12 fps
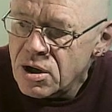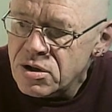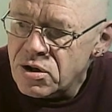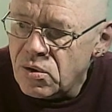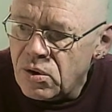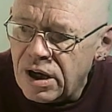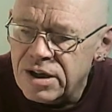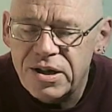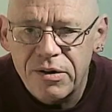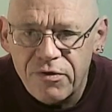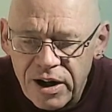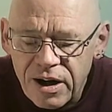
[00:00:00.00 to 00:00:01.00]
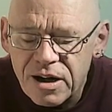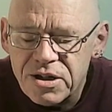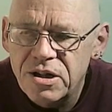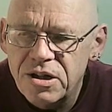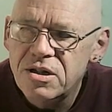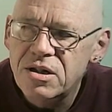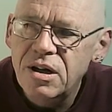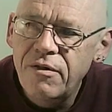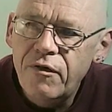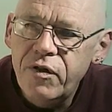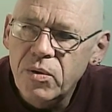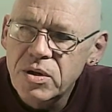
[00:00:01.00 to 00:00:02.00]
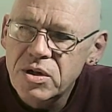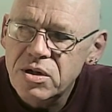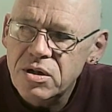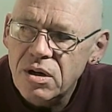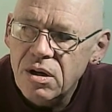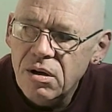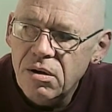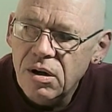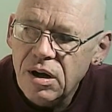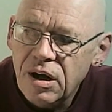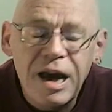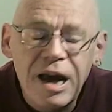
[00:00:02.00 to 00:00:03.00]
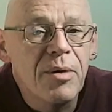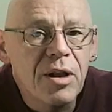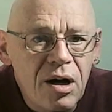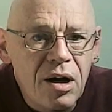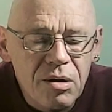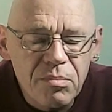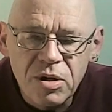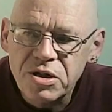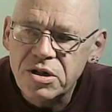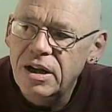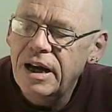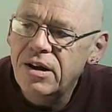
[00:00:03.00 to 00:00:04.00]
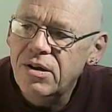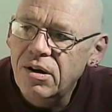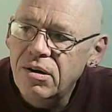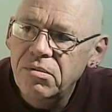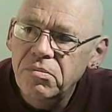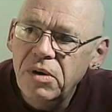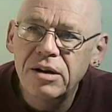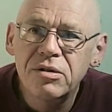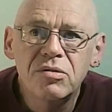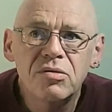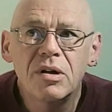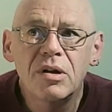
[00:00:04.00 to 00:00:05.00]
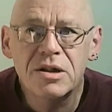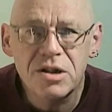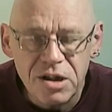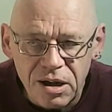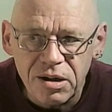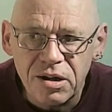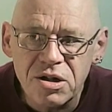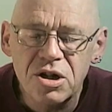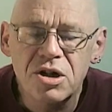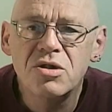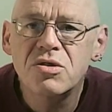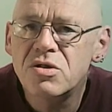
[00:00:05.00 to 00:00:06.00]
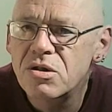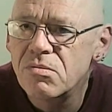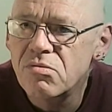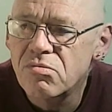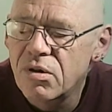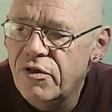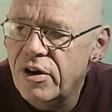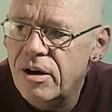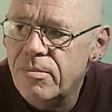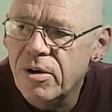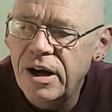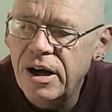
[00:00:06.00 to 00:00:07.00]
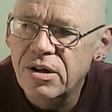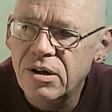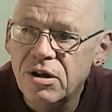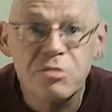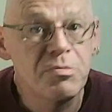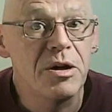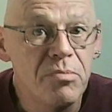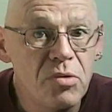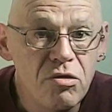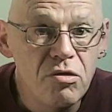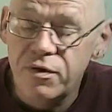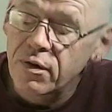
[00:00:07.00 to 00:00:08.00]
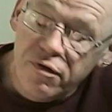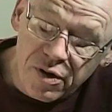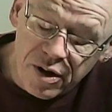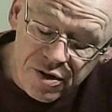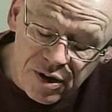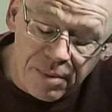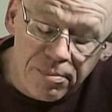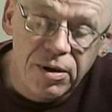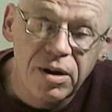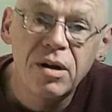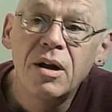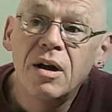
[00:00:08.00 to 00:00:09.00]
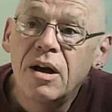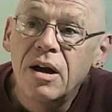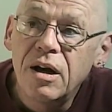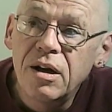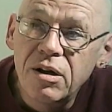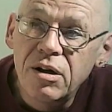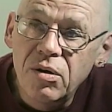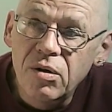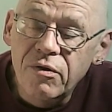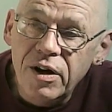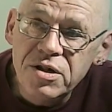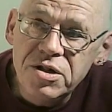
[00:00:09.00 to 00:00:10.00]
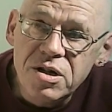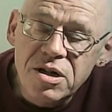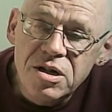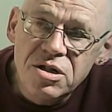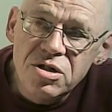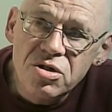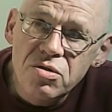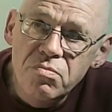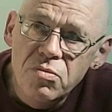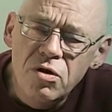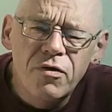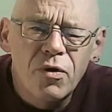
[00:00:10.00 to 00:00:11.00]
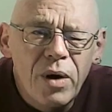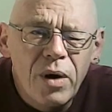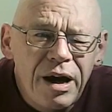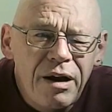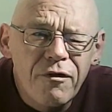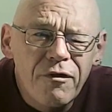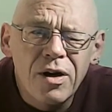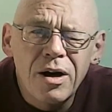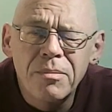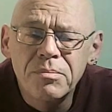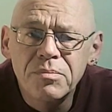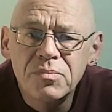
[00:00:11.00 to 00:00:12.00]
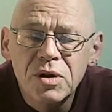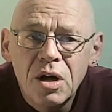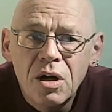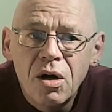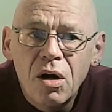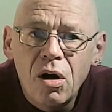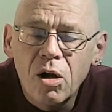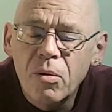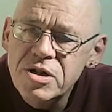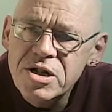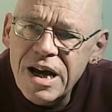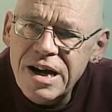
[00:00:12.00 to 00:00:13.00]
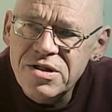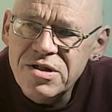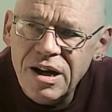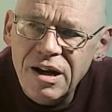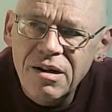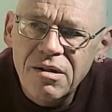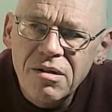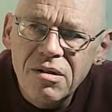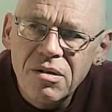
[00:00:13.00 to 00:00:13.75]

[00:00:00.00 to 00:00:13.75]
So I said Vygotsky's influence came along much later, and it still continues to reverberate. And there's been a move, for example, in the universities to move away from always testing